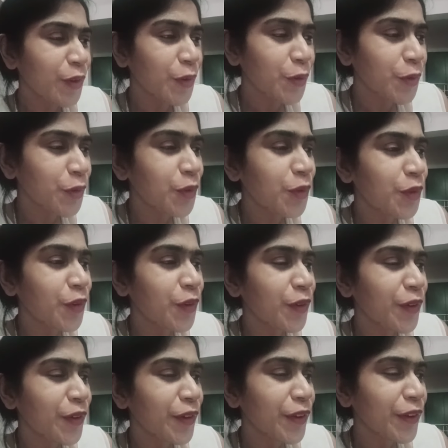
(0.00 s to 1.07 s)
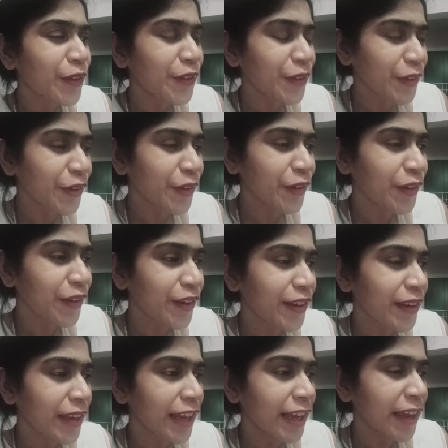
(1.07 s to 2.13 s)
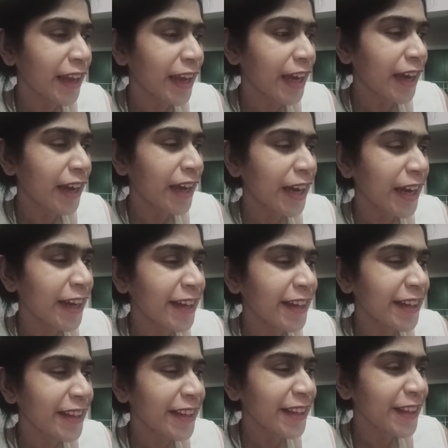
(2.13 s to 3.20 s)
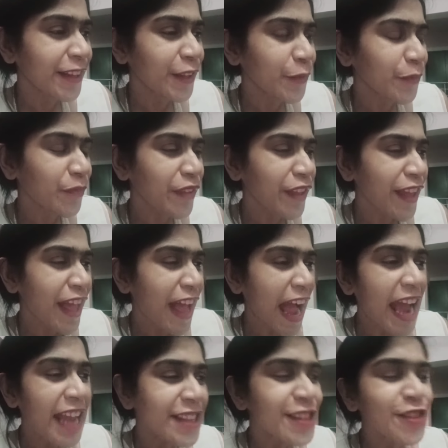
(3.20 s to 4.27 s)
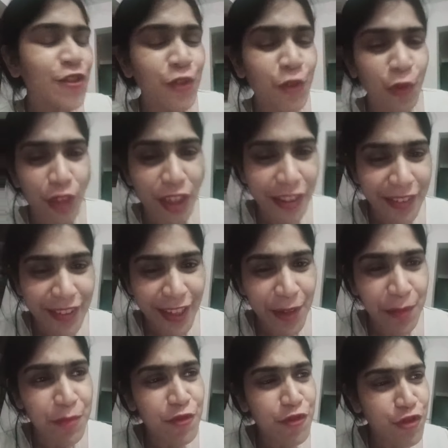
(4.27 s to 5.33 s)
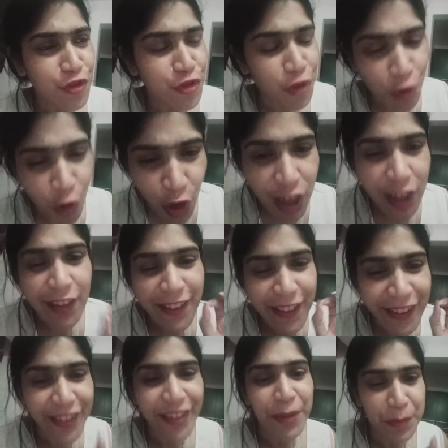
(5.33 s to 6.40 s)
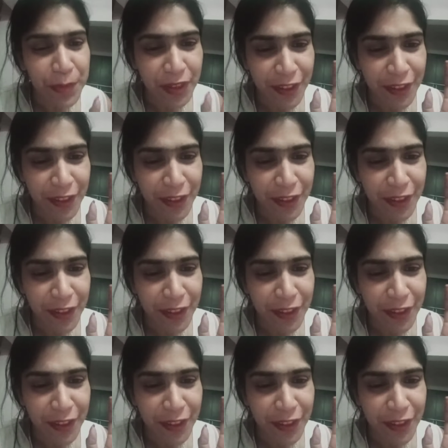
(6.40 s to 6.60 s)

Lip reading: who, you know, uh, I just noticed him stroke the creeper.